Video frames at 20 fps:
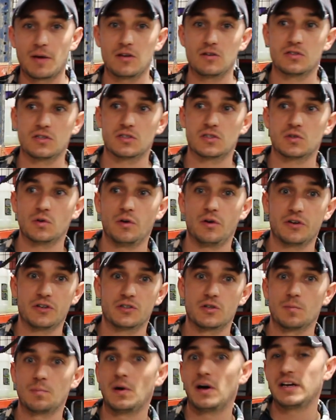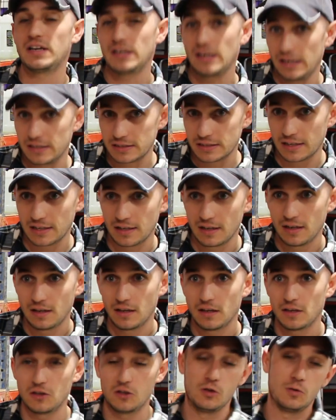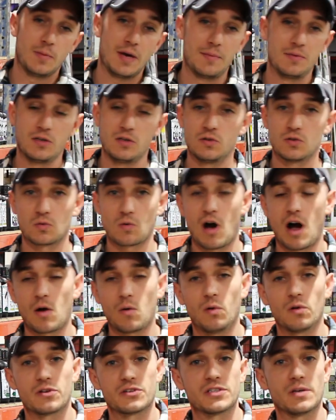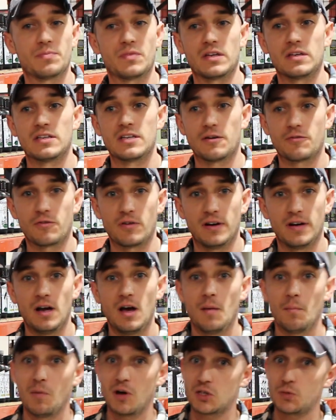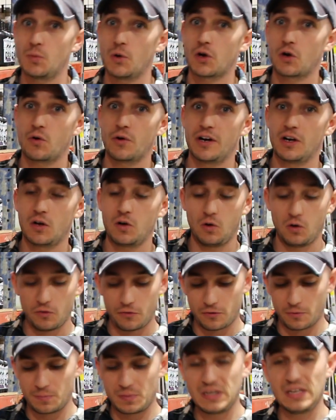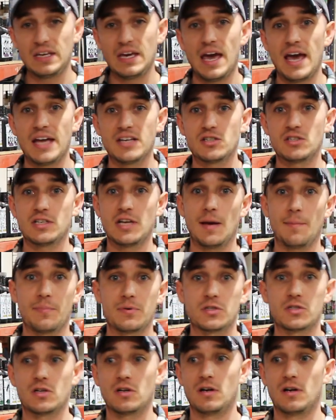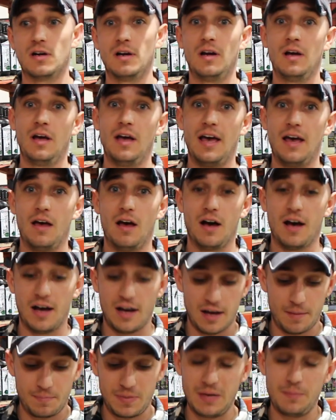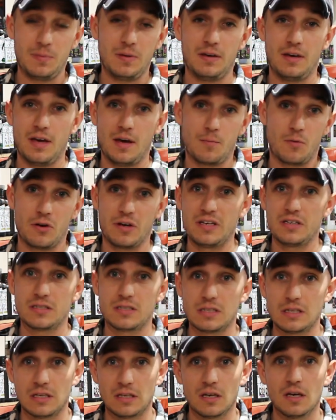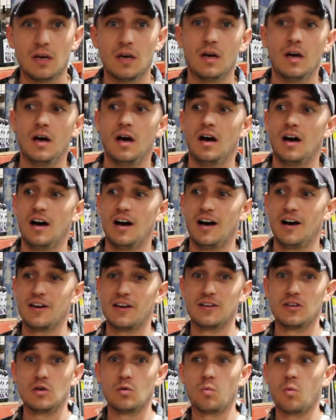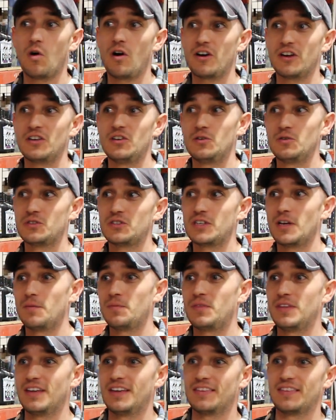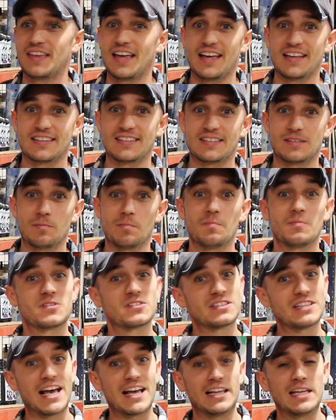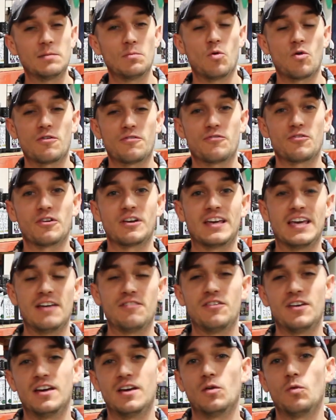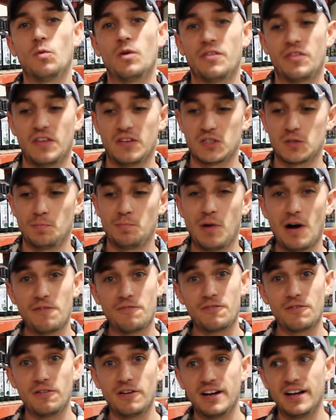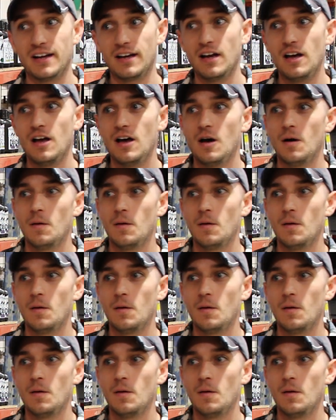about using soil because your buddy does it, you maybe use rock wool or something different, much more critical for pH, temperature, ppm or EC, and you want to use something that's slightly more forgiving with its buffering,